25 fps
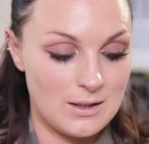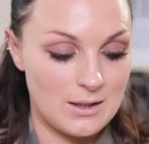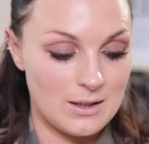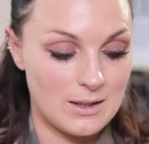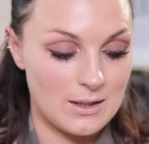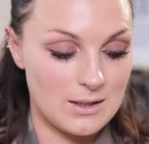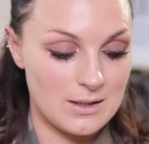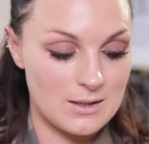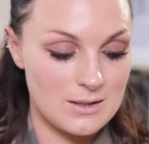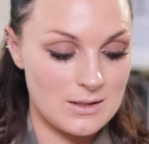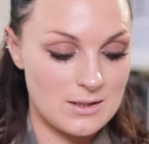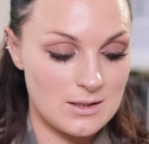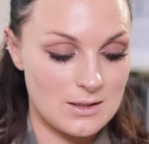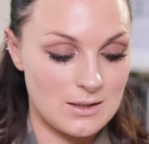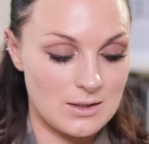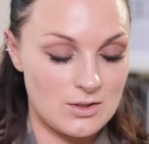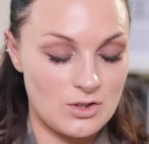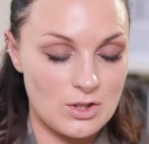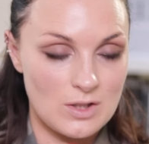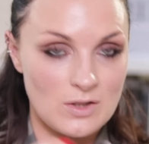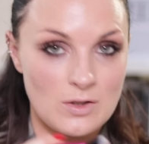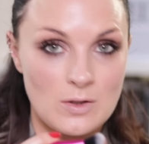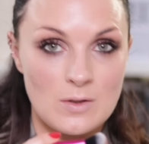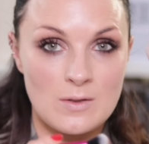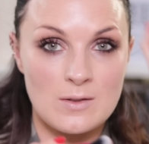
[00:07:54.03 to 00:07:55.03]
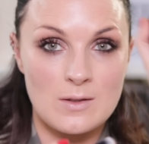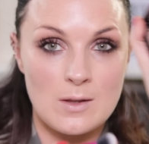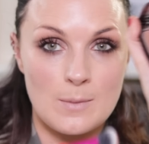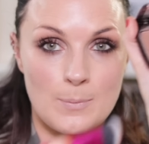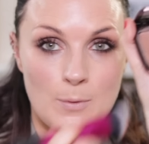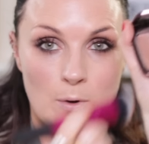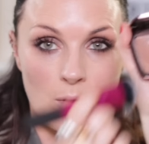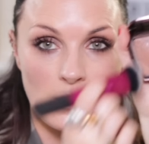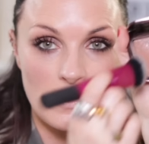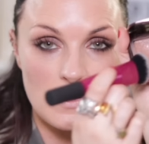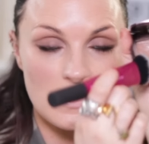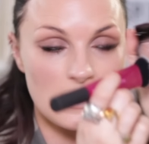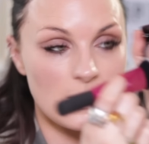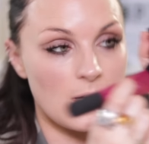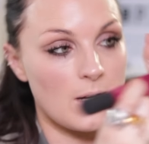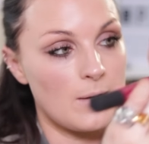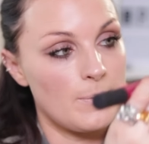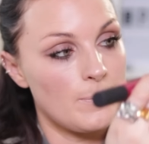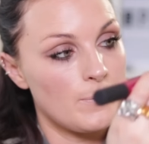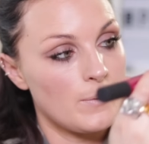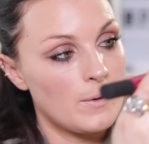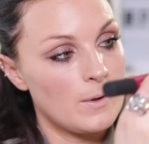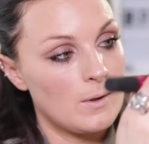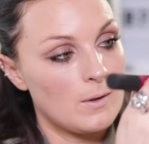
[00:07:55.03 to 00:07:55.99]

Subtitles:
And I just use the bronzer